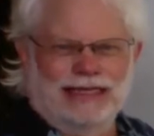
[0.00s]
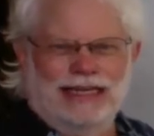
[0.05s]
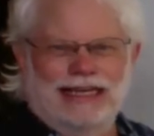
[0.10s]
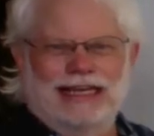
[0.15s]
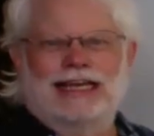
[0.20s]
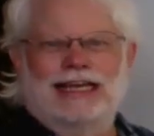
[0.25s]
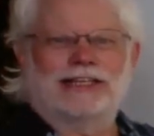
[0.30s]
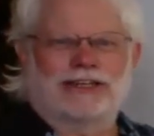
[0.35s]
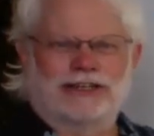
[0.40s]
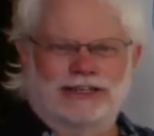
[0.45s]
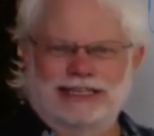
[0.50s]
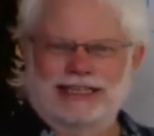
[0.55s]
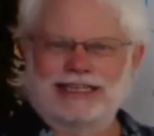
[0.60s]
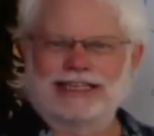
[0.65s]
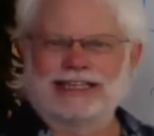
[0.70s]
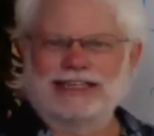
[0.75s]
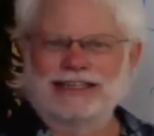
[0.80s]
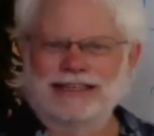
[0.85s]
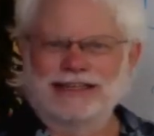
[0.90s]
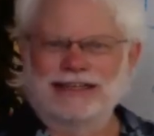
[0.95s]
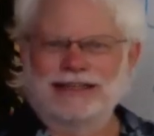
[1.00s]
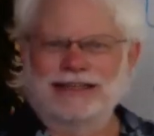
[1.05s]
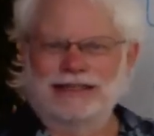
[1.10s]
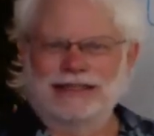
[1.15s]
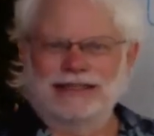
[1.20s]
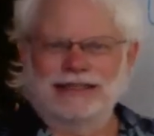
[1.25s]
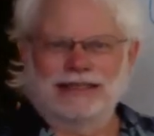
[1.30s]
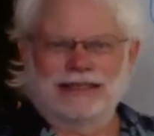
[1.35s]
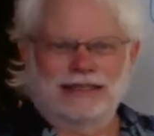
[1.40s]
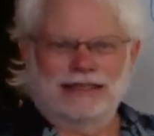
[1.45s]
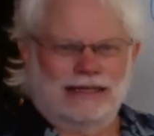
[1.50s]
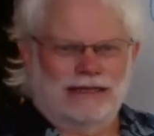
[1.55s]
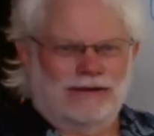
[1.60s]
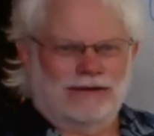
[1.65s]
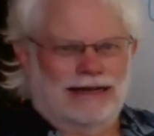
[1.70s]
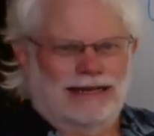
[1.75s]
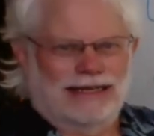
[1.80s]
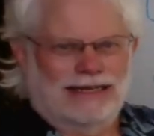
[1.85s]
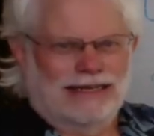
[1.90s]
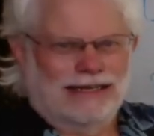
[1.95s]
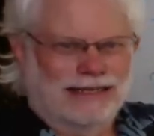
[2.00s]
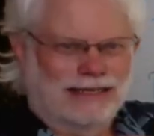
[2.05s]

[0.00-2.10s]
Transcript: And you're done, right?